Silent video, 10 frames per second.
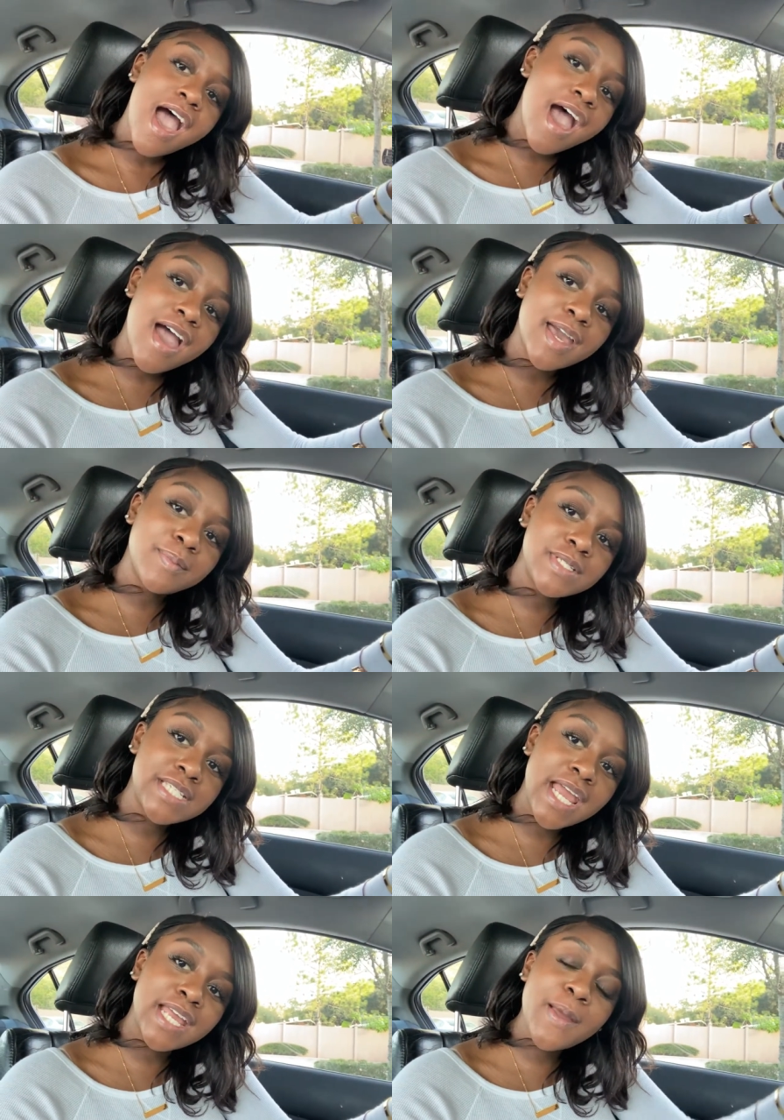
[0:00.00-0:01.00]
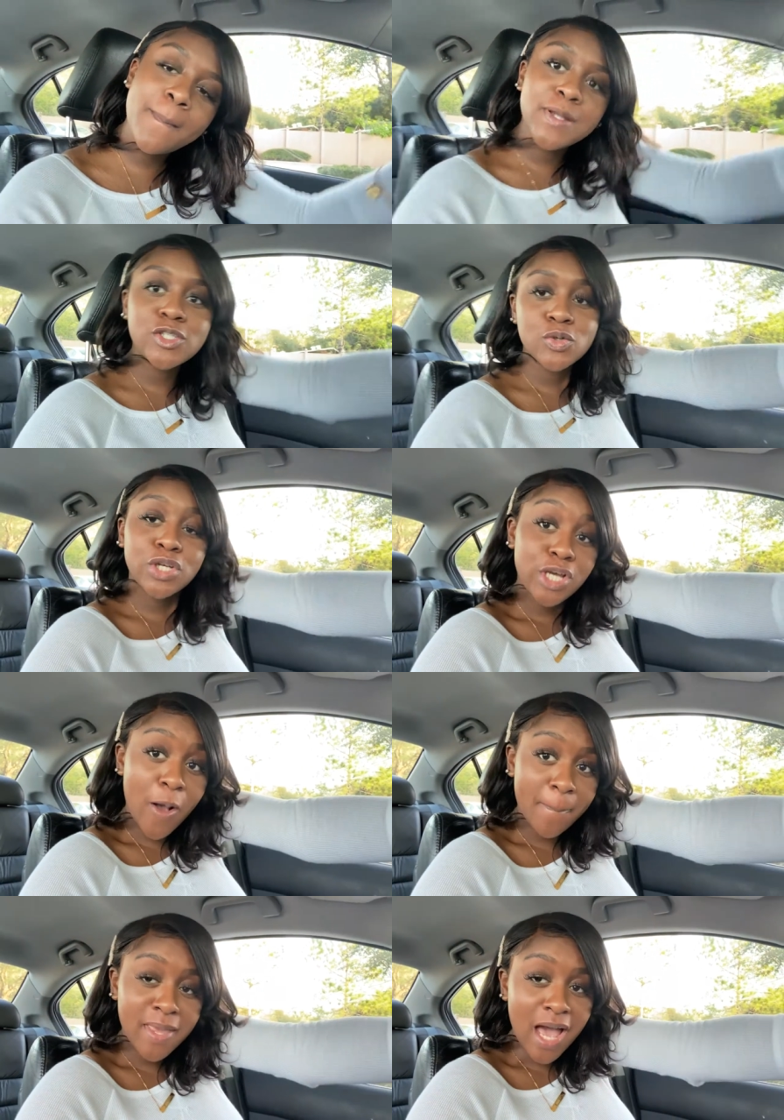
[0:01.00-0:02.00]
I'm Jaya, but you can
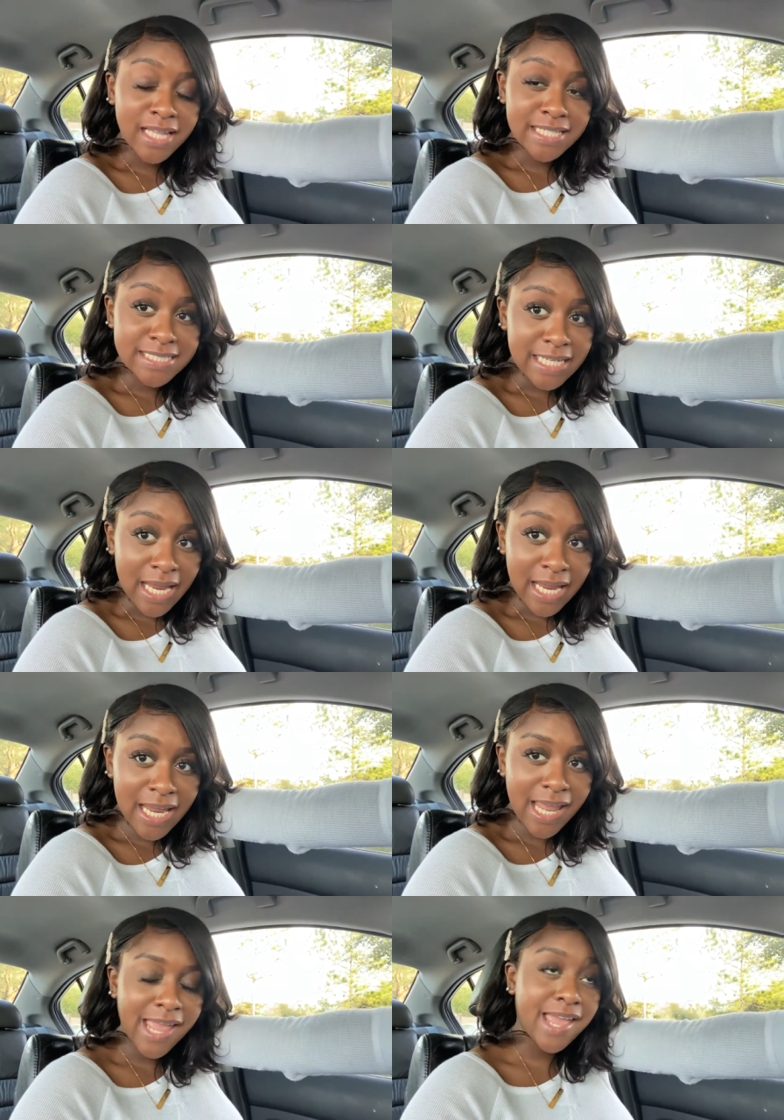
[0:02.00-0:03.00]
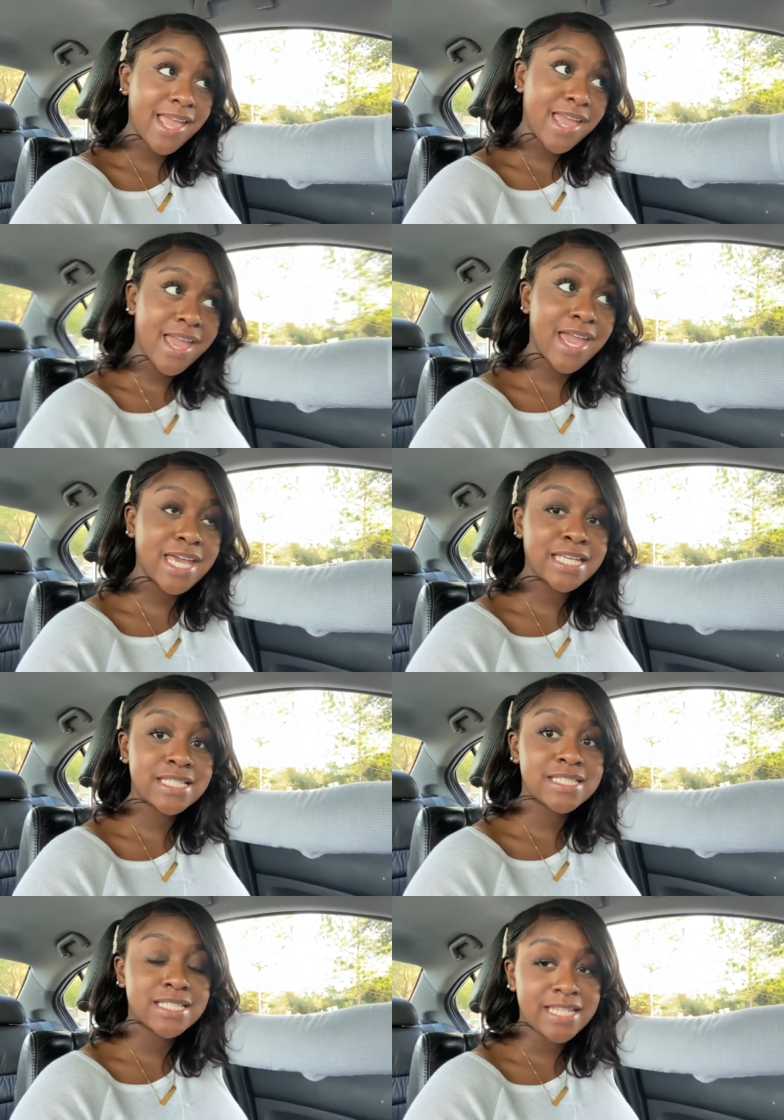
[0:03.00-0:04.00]
call me Holly Jai.
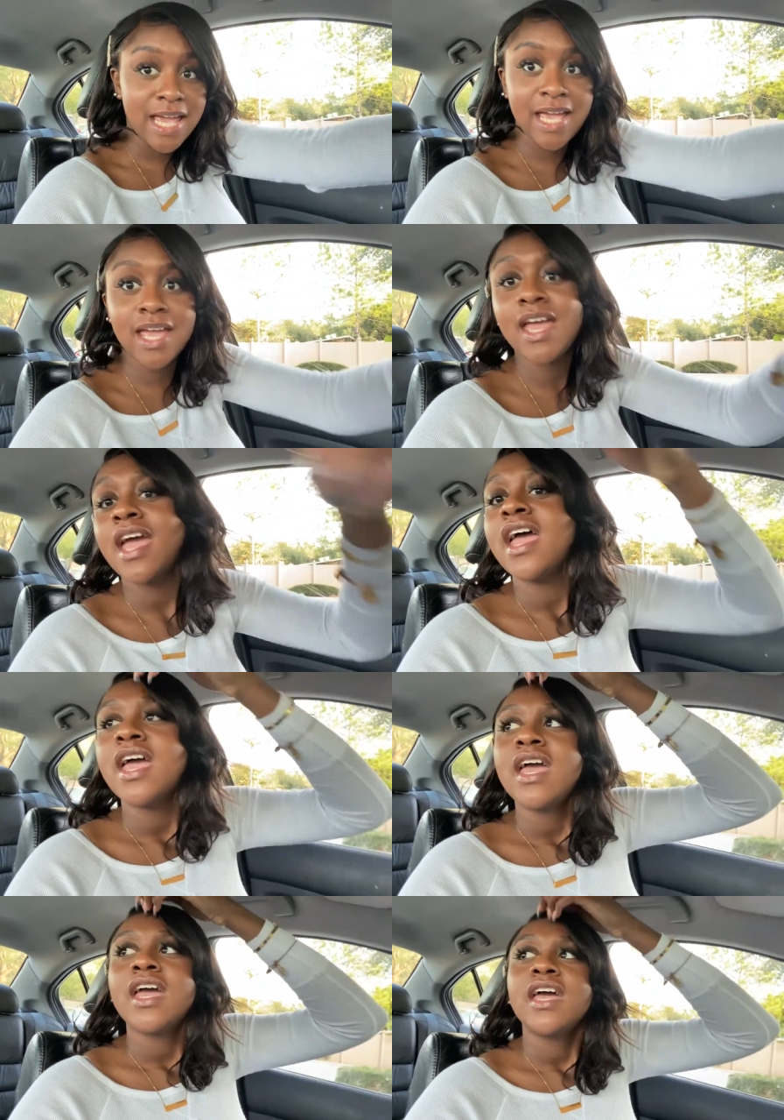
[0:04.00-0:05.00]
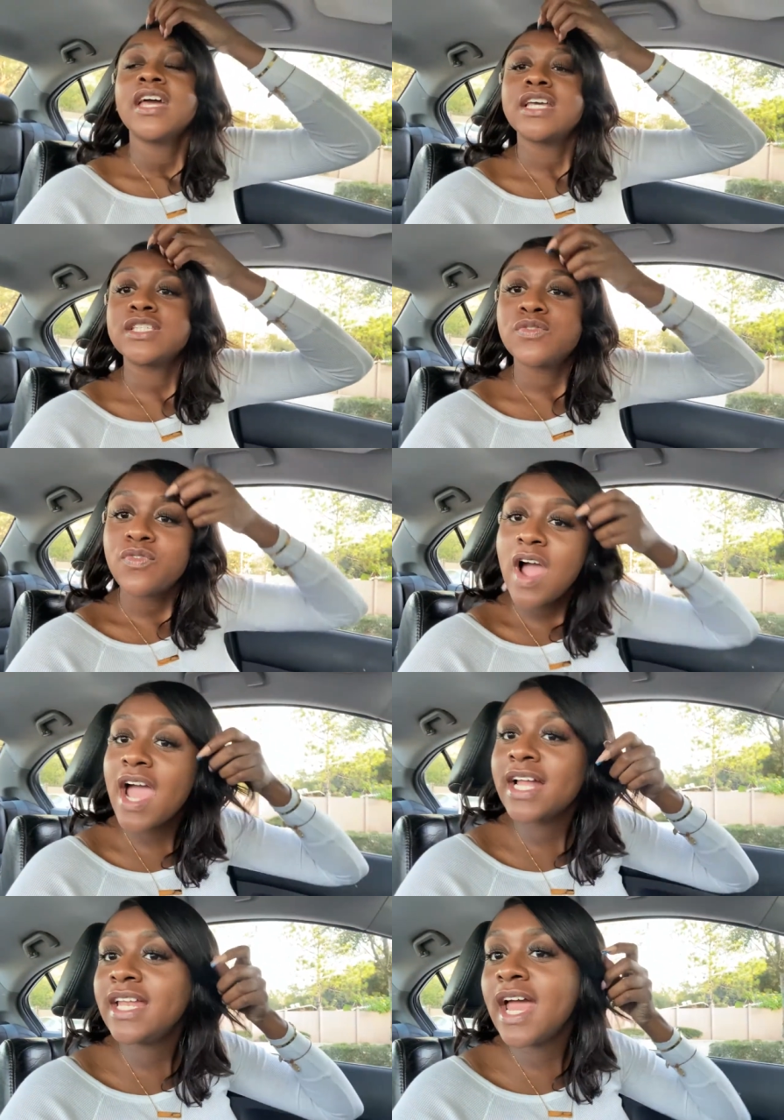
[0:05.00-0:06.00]
And today is
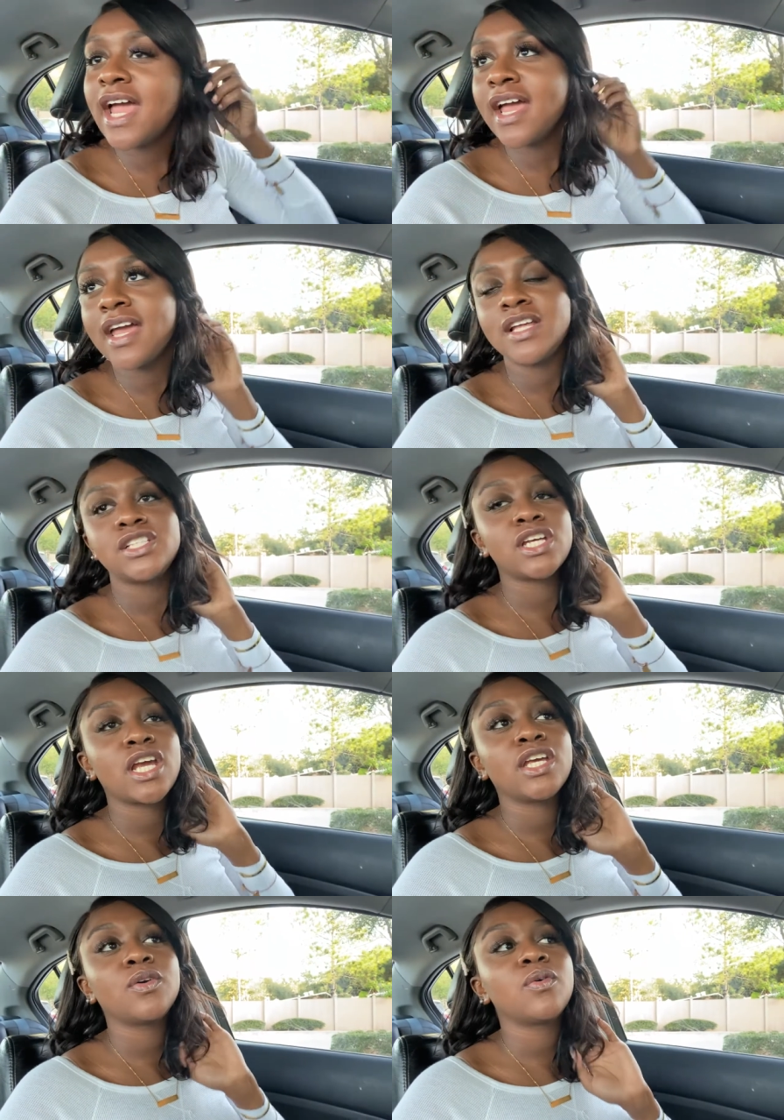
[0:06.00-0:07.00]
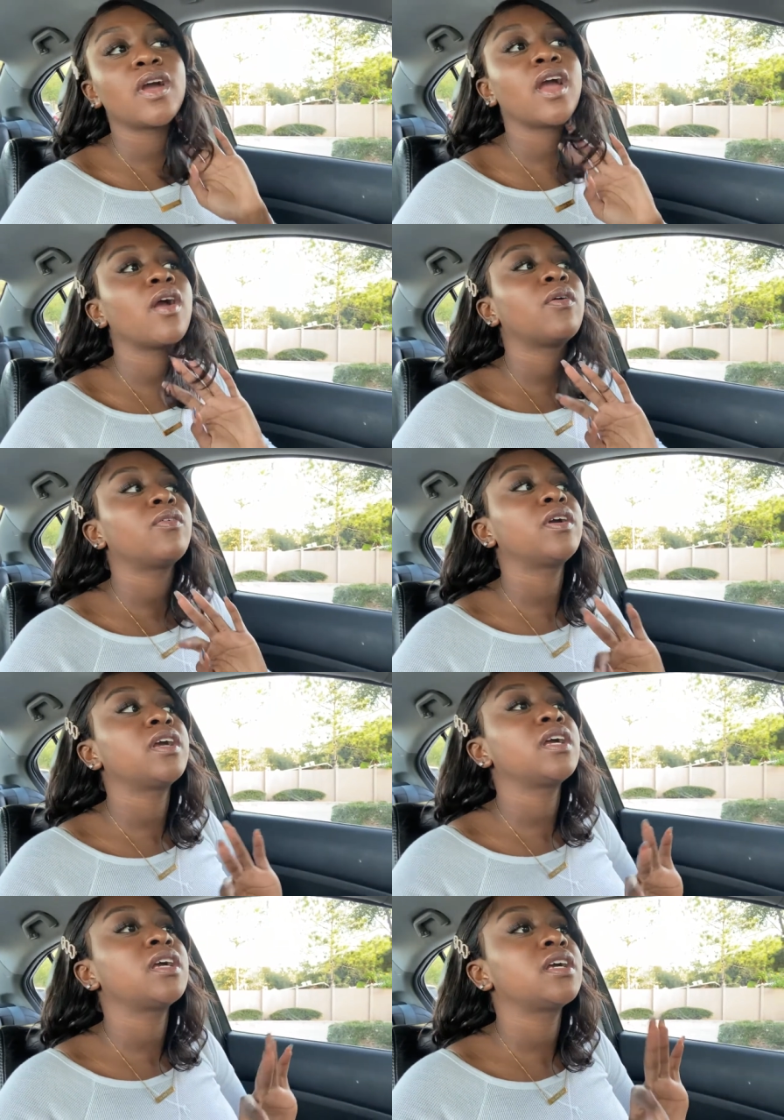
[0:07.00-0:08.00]
Friday,
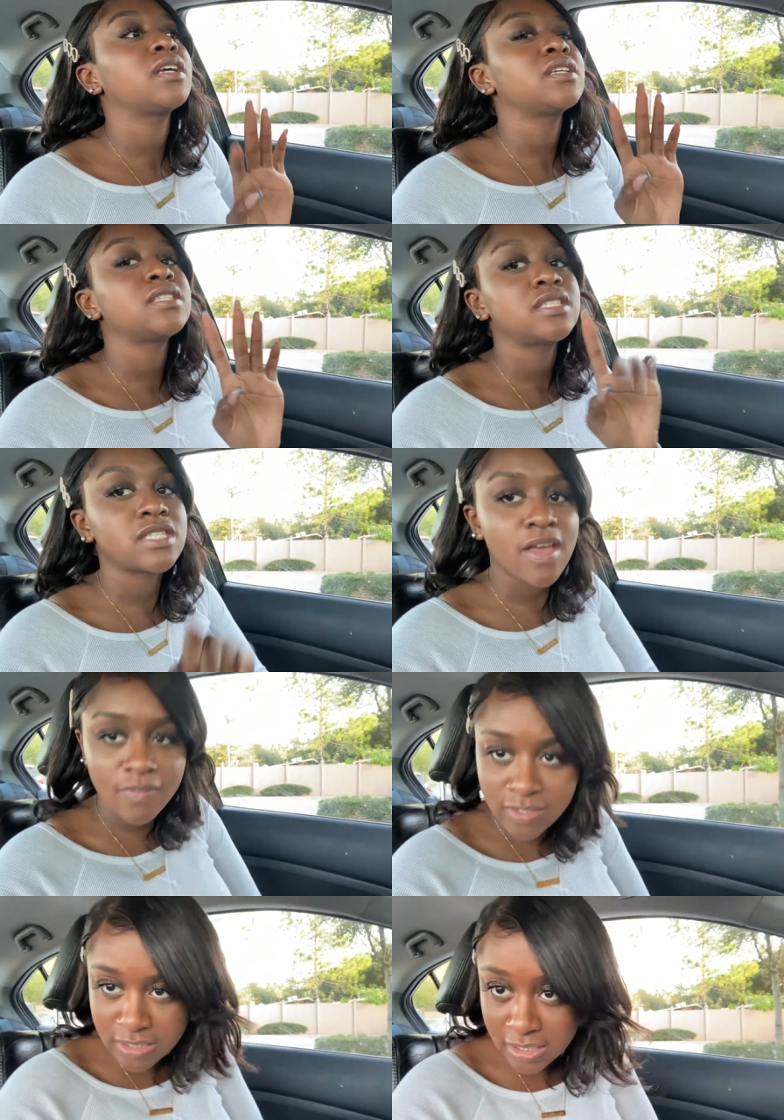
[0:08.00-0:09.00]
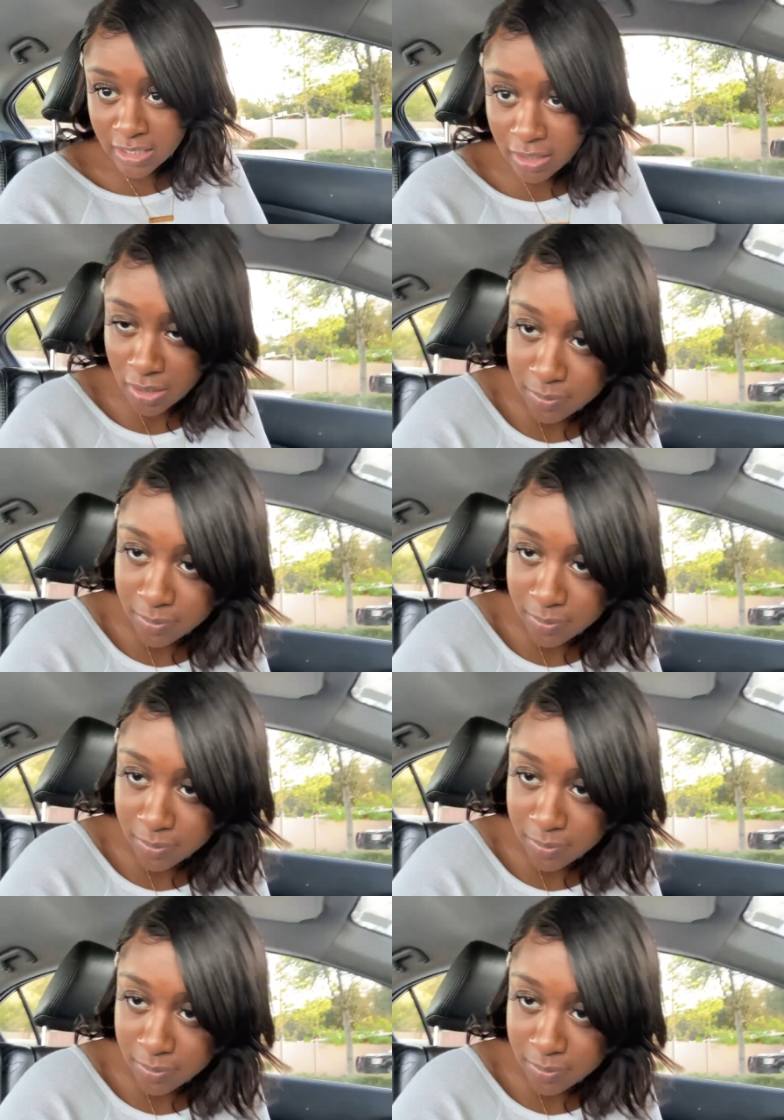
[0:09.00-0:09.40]
January 17th,